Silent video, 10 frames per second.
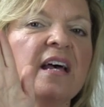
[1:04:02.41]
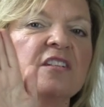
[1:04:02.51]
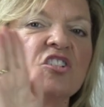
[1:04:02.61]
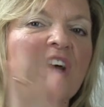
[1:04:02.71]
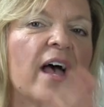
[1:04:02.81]

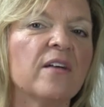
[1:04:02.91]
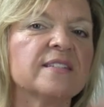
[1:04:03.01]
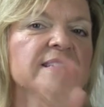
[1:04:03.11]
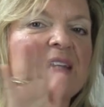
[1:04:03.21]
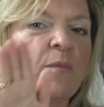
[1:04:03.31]
the
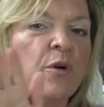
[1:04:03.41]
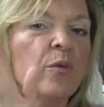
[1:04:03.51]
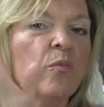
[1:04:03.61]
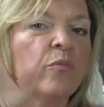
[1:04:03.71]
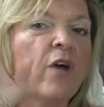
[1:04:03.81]
child's,
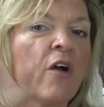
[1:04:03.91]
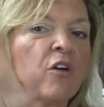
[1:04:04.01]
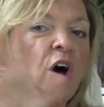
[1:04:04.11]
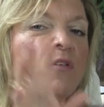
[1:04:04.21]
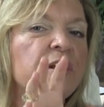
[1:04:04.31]

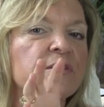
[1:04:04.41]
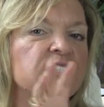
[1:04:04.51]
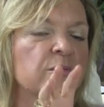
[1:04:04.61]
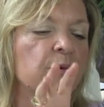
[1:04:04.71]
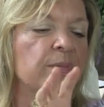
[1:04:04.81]
our goal here
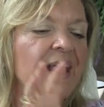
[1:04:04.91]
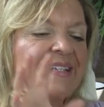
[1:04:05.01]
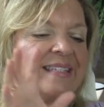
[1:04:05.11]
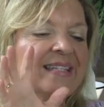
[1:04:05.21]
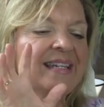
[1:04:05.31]
is to
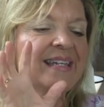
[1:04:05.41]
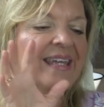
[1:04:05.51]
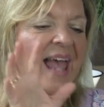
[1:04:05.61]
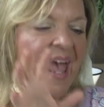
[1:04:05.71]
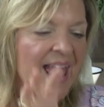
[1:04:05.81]
replace the
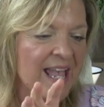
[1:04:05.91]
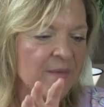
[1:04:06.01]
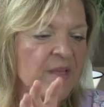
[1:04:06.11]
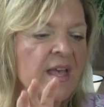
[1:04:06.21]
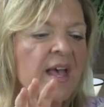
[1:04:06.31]

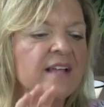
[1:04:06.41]
name.